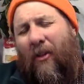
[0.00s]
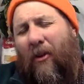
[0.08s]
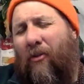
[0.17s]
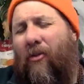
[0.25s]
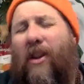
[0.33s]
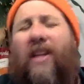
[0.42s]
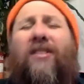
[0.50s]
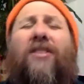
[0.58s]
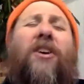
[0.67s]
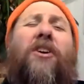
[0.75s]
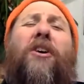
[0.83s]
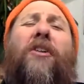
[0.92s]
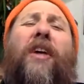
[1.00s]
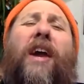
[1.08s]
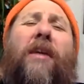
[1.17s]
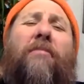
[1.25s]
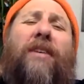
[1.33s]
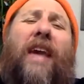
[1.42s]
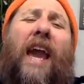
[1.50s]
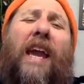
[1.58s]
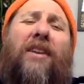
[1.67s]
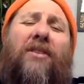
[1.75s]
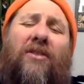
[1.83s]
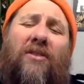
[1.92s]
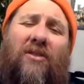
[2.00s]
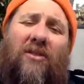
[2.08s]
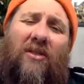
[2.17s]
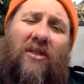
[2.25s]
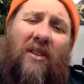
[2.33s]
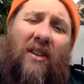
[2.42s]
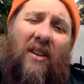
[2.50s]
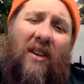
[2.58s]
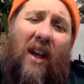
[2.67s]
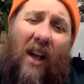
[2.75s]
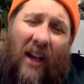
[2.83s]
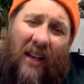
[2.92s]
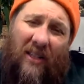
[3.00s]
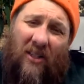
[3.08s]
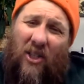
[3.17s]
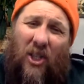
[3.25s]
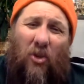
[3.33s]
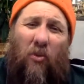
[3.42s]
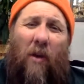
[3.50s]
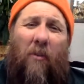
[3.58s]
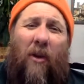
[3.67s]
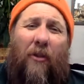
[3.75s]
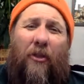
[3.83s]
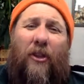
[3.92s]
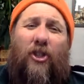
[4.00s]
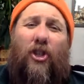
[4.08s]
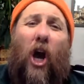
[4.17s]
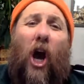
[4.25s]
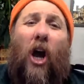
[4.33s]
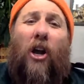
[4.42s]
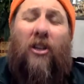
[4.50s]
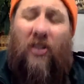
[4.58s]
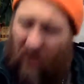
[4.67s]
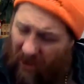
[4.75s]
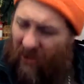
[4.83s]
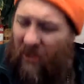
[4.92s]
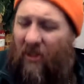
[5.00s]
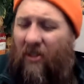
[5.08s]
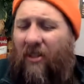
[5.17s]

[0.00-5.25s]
They'll wrestle them gators and swim with the sharks.